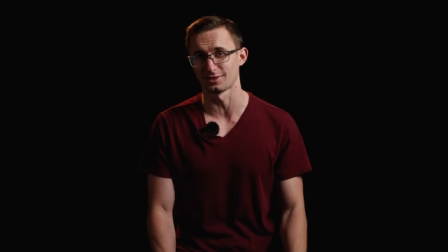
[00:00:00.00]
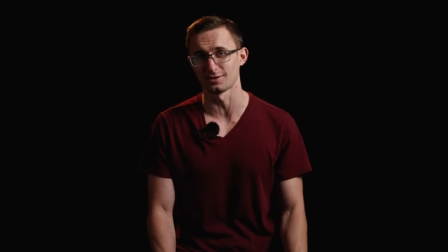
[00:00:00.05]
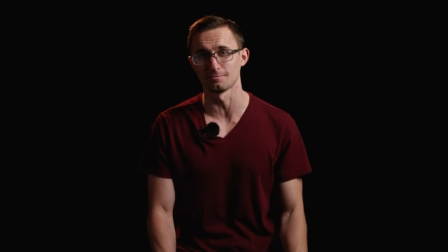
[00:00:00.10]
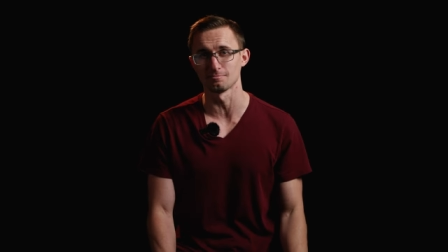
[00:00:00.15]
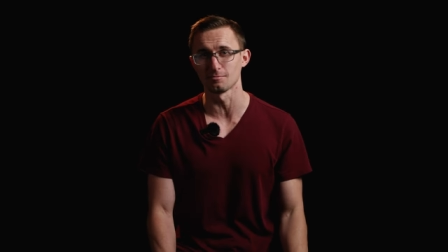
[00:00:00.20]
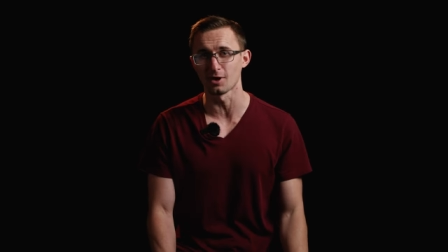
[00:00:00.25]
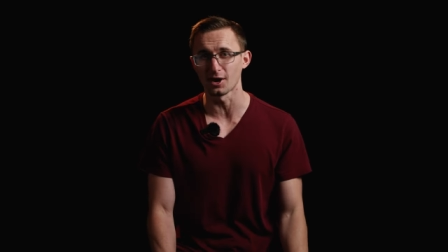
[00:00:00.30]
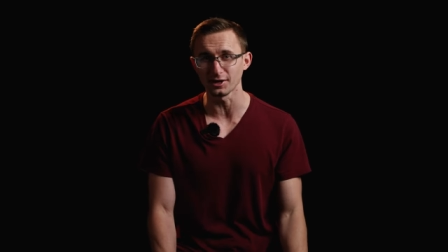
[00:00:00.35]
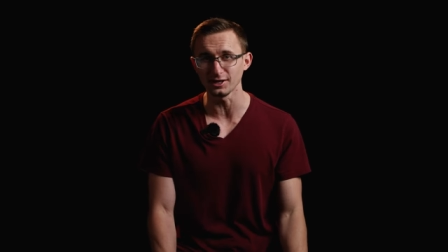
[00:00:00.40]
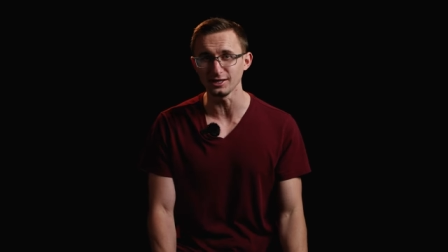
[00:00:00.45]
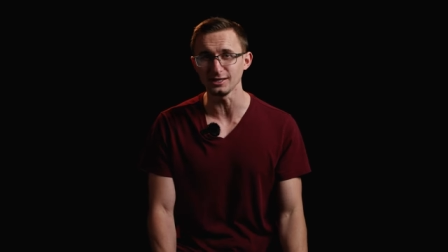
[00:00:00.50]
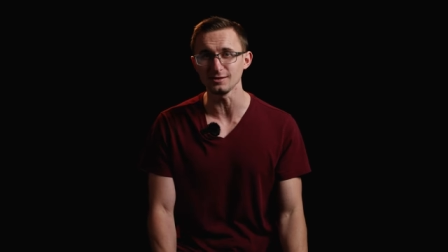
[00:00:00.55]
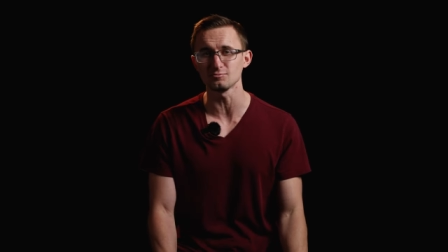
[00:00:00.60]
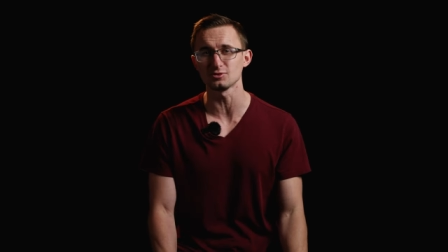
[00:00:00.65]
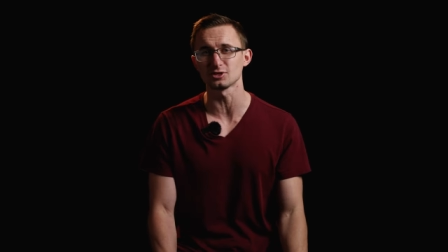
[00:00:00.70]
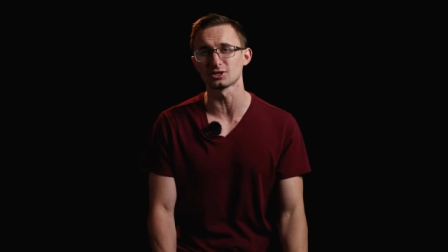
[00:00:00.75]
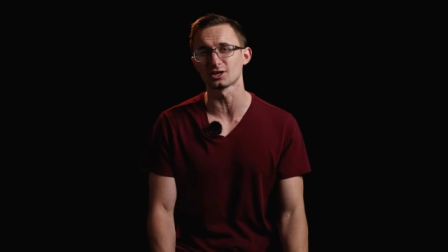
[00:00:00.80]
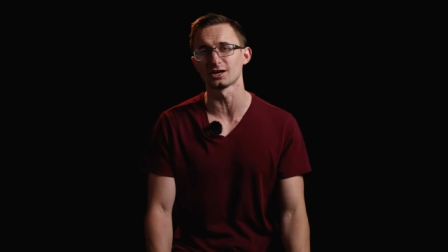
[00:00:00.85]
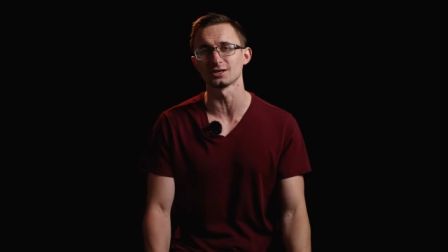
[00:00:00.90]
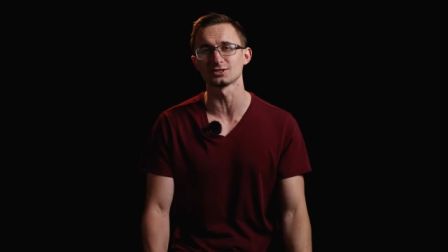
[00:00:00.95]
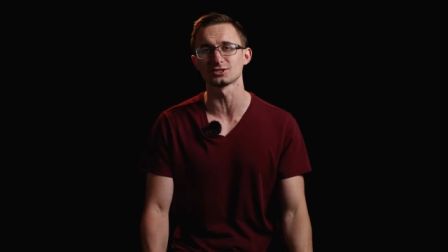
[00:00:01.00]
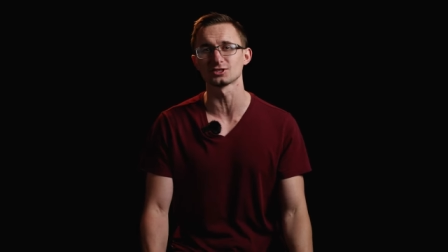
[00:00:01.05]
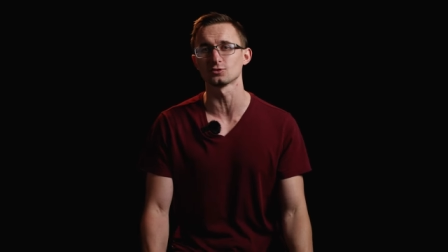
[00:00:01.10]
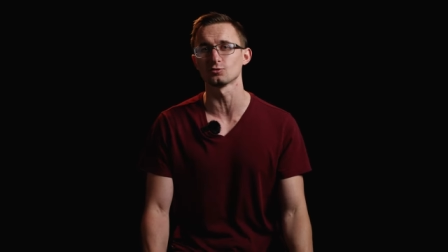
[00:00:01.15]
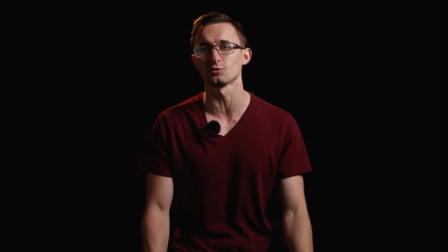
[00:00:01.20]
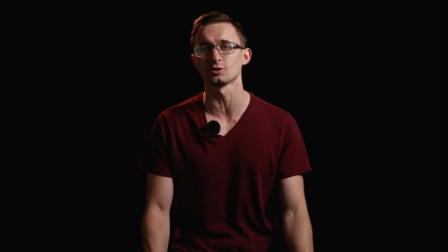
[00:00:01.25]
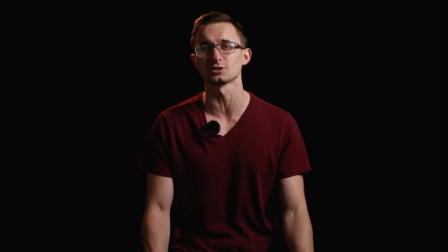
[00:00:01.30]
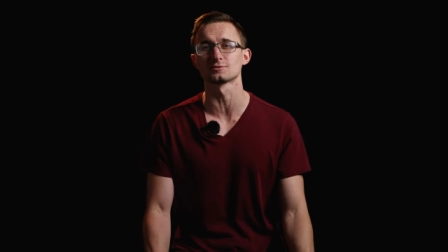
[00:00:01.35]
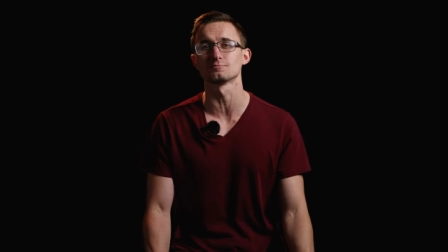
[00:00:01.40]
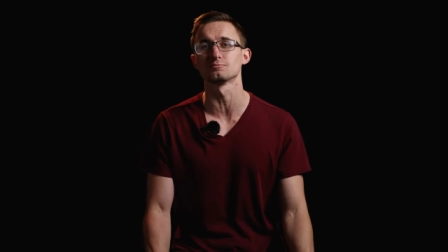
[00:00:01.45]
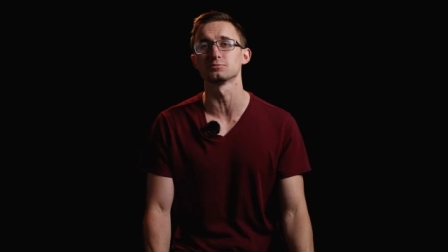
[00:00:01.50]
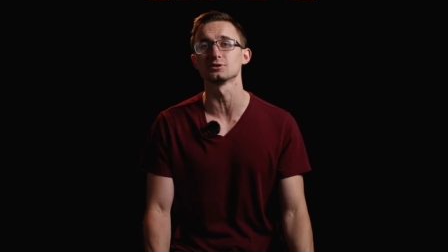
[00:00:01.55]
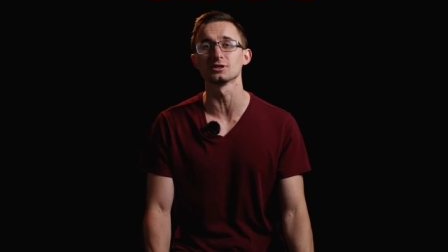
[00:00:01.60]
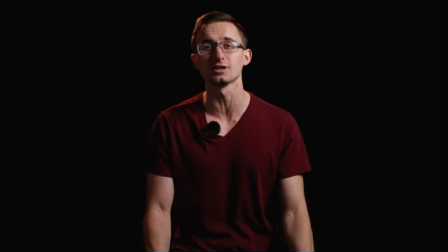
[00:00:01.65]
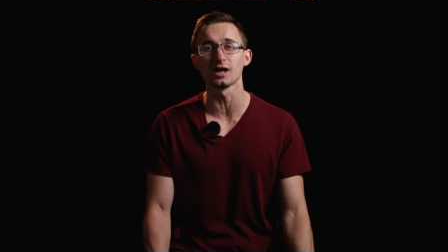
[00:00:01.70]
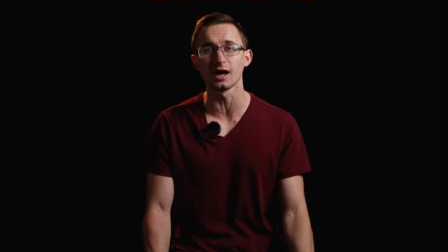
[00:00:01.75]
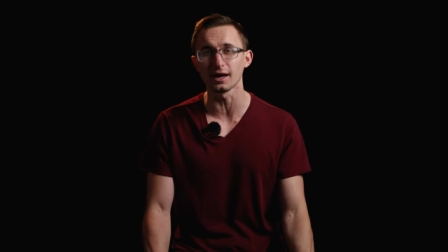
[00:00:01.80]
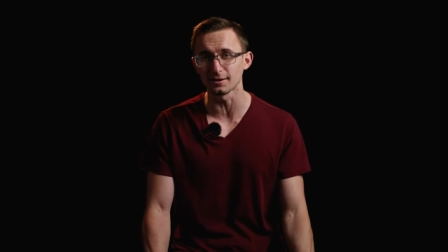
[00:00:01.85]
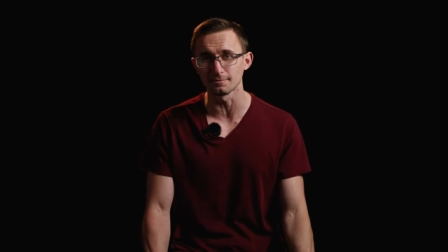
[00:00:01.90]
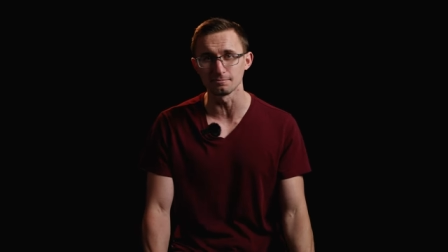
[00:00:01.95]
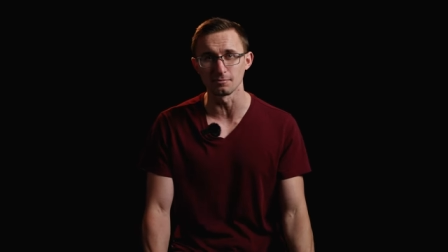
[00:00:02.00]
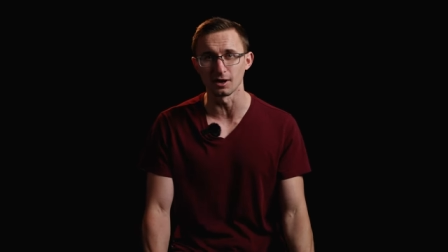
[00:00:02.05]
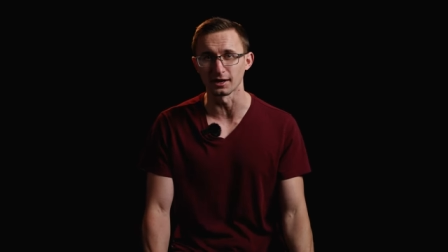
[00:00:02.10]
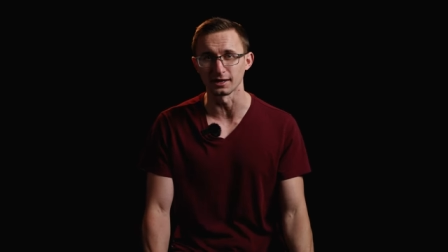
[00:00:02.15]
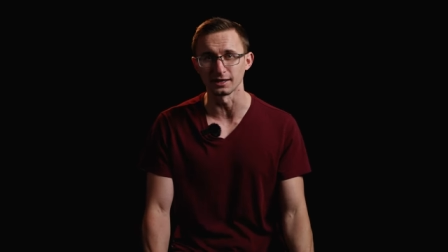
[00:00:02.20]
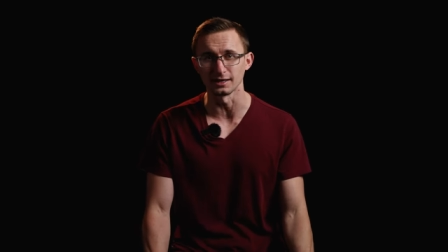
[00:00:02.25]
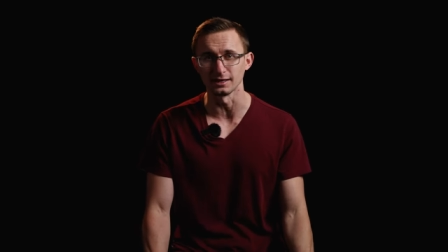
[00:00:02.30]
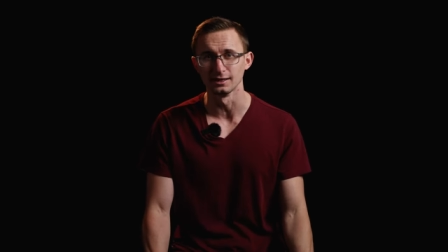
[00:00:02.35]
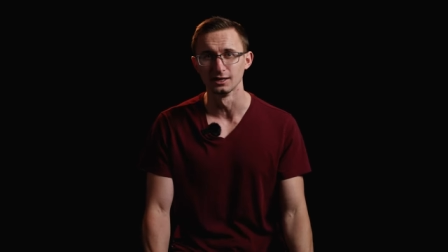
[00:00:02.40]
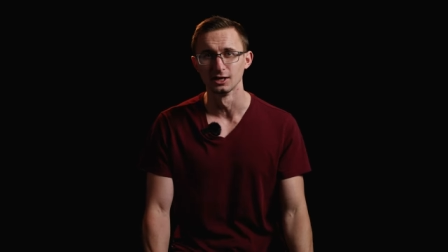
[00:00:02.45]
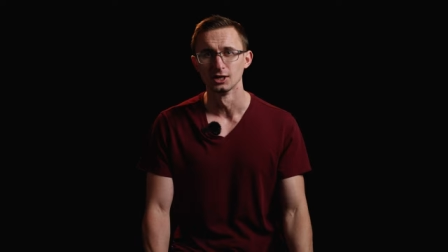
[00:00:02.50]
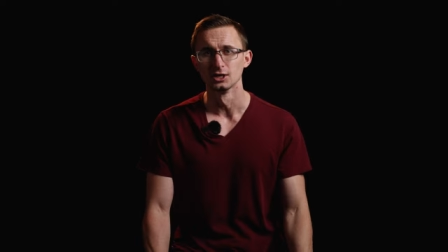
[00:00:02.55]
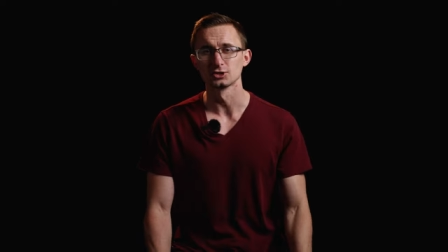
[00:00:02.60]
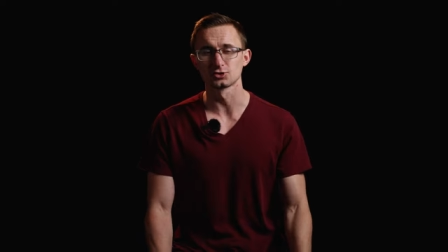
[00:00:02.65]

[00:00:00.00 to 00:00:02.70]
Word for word: the money because it was blood money.